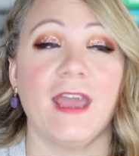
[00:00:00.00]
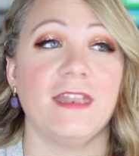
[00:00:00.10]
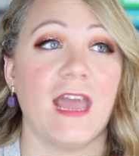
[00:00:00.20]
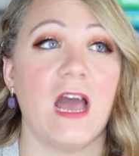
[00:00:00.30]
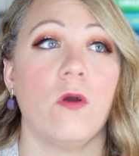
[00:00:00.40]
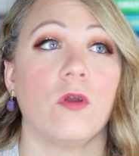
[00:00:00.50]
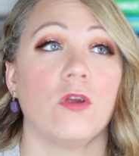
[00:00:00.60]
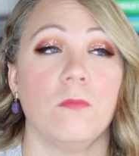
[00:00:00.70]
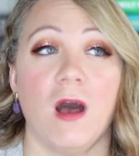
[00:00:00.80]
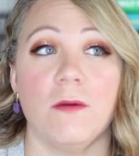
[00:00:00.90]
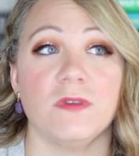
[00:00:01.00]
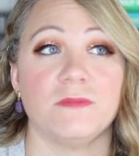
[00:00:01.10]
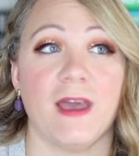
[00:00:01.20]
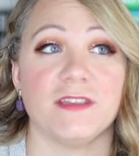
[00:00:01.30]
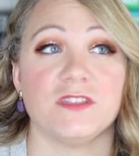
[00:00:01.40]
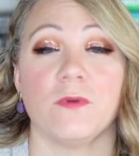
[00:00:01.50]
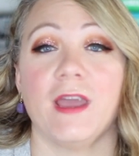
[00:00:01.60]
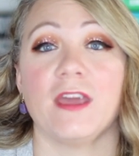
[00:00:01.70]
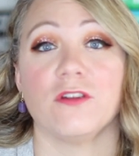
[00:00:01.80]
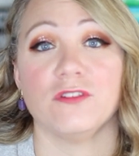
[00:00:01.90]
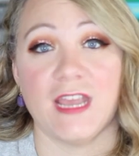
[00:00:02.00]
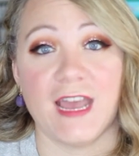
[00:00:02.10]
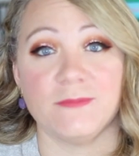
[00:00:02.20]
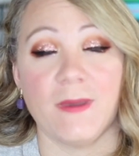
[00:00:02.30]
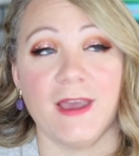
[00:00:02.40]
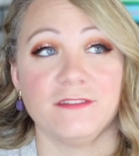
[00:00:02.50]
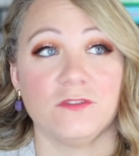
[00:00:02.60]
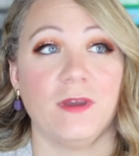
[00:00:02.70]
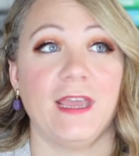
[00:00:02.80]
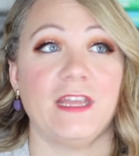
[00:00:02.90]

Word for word: and now her mom has passed away and her dad's passed away,